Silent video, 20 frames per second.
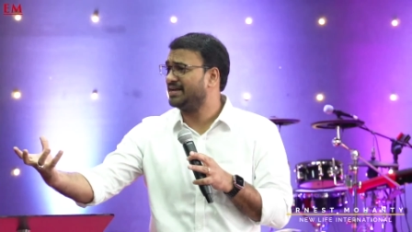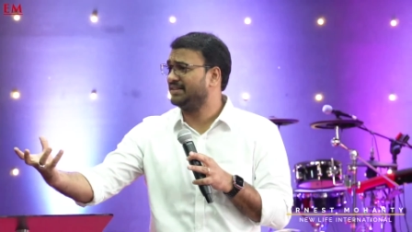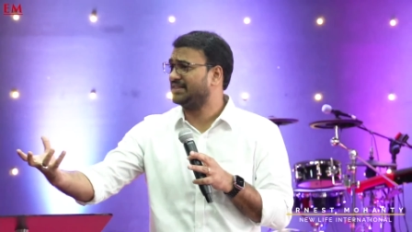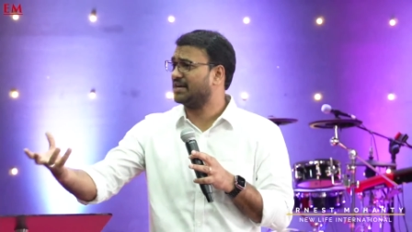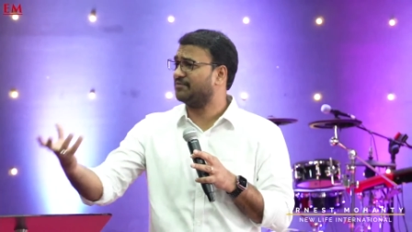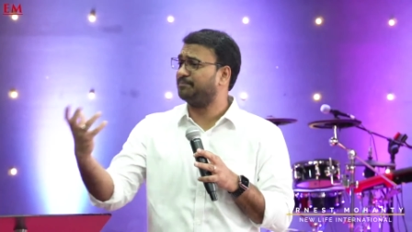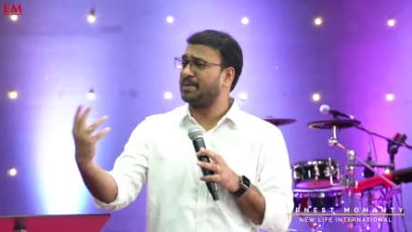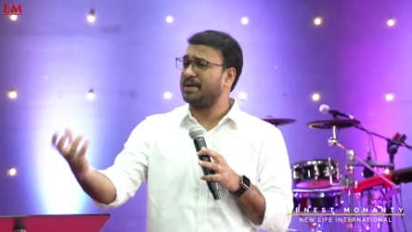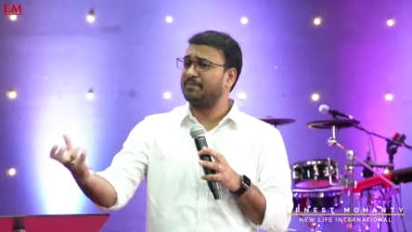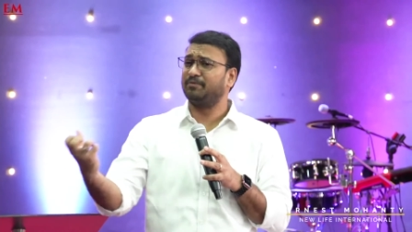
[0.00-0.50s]
The
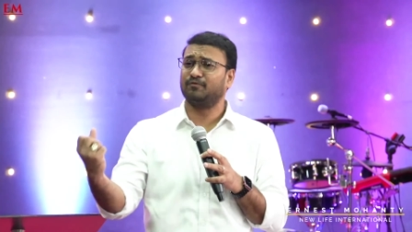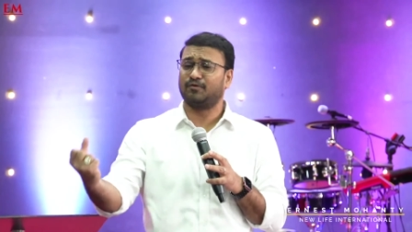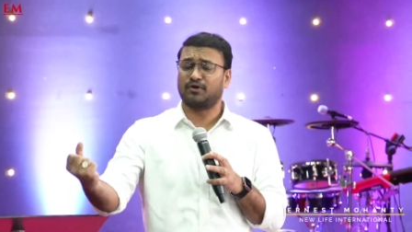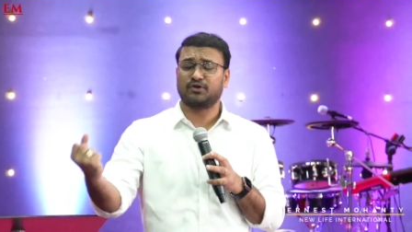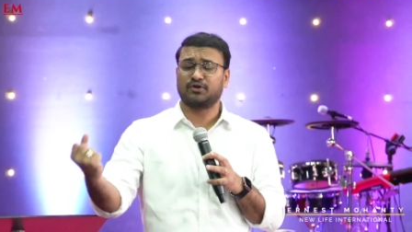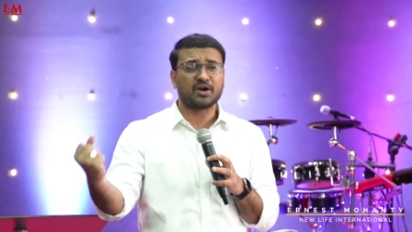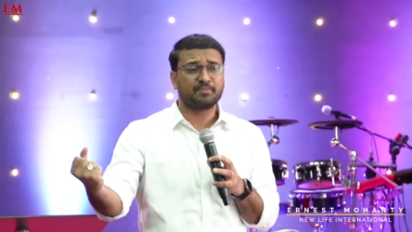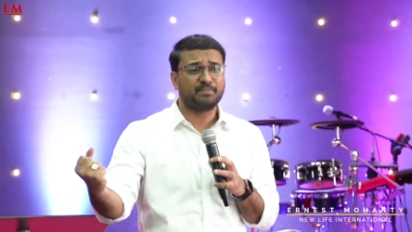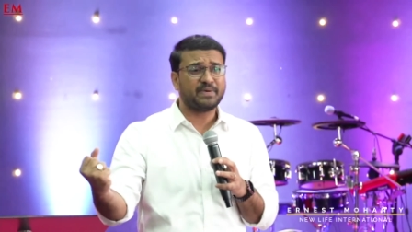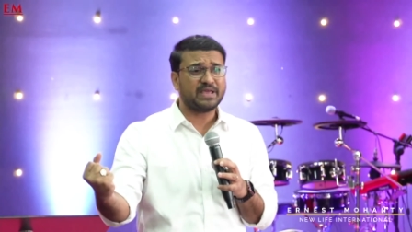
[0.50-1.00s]
people were
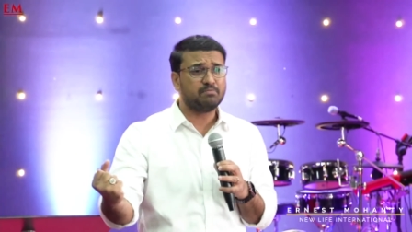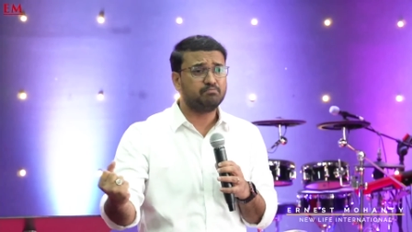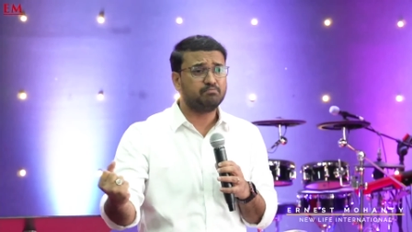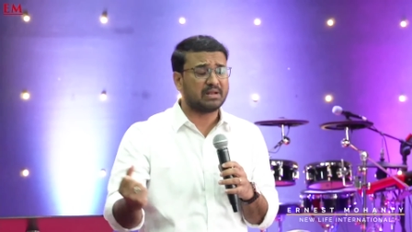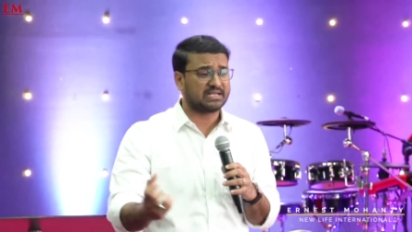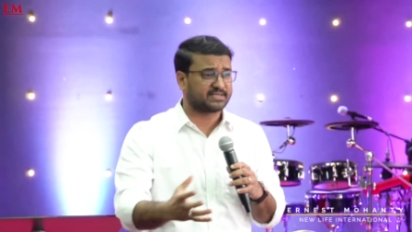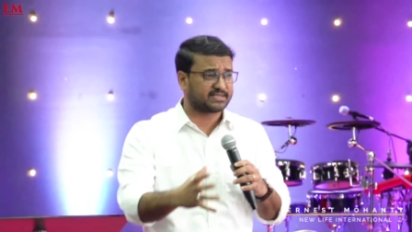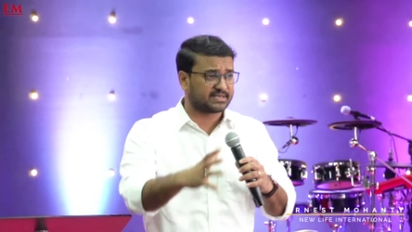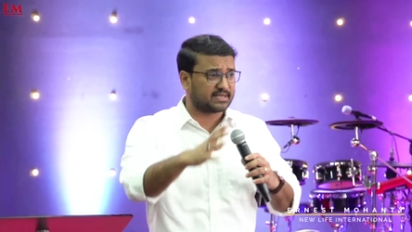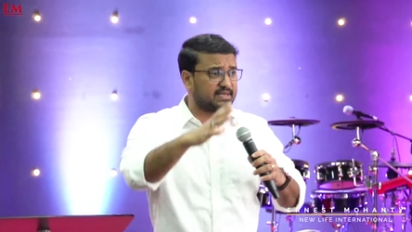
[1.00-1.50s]
not being
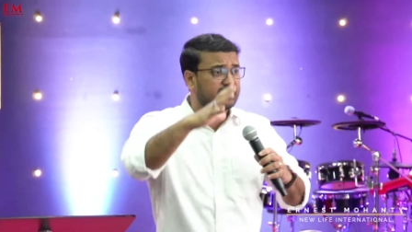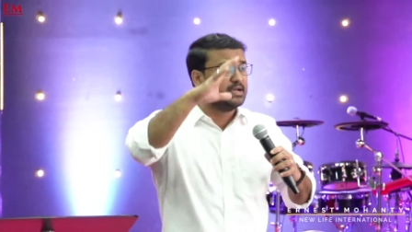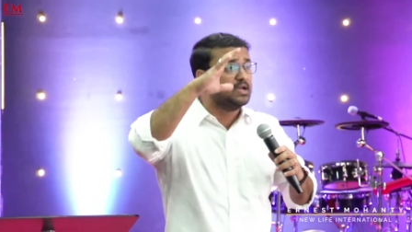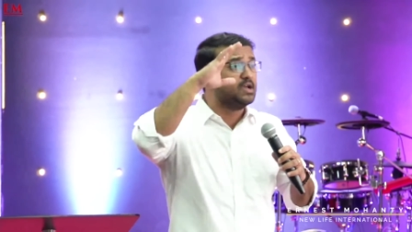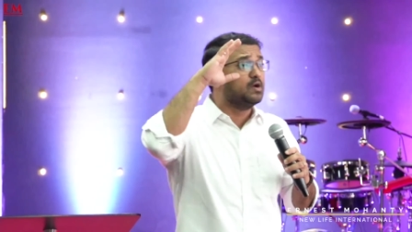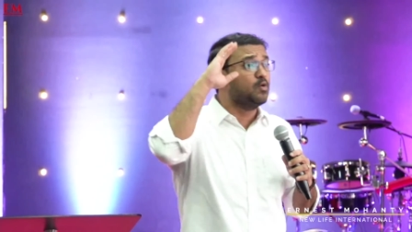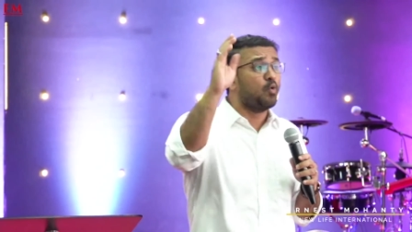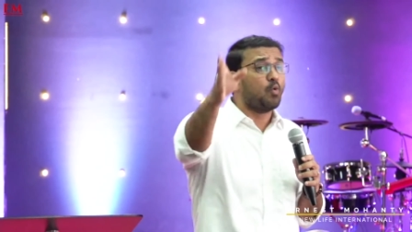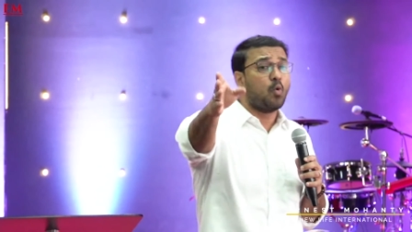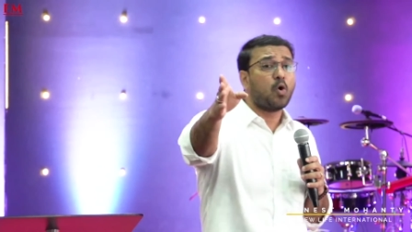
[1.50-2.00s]
blessed.
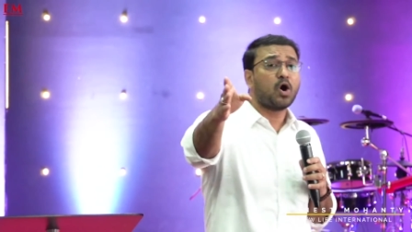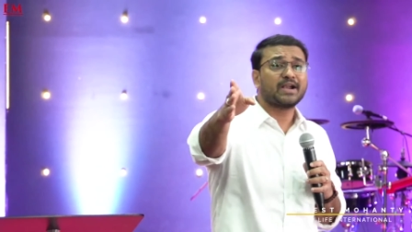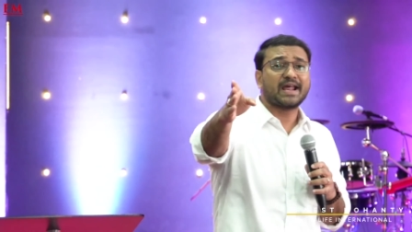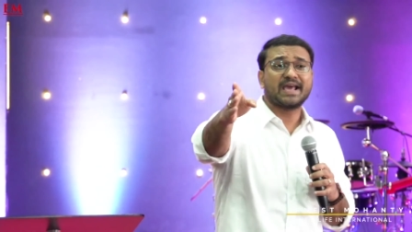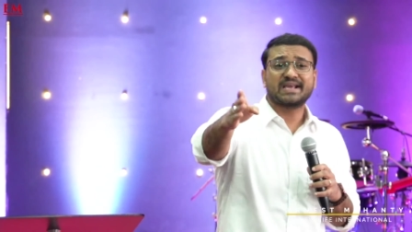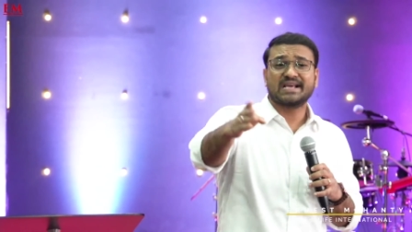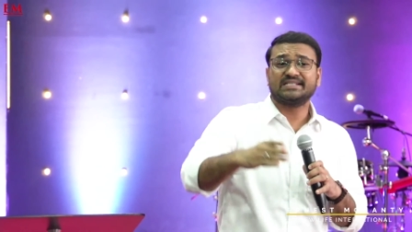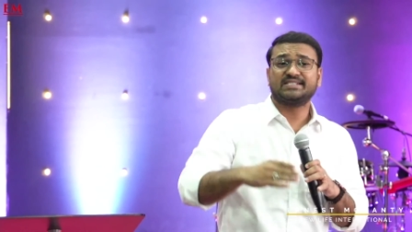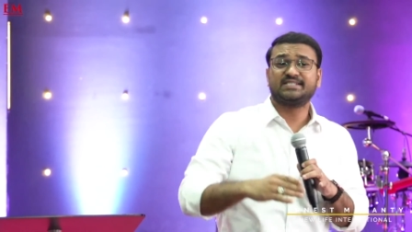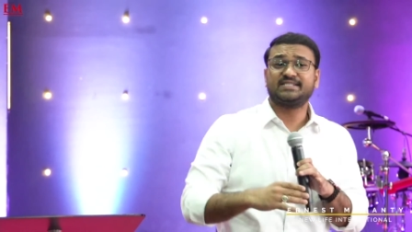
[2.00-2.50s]
What I
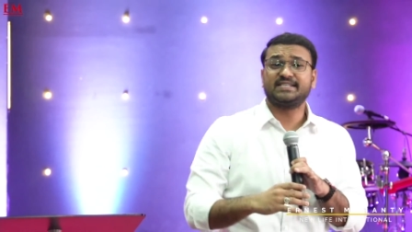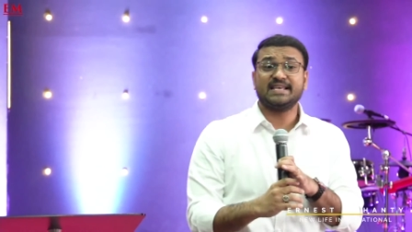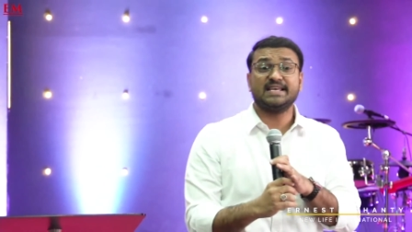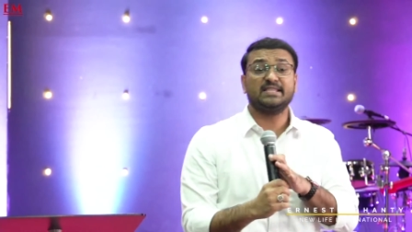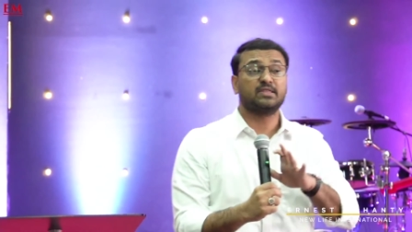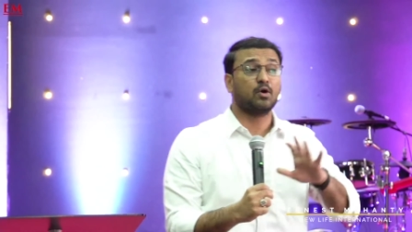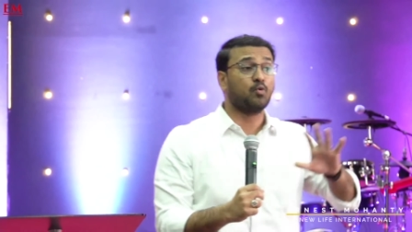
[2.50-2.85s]
can see, the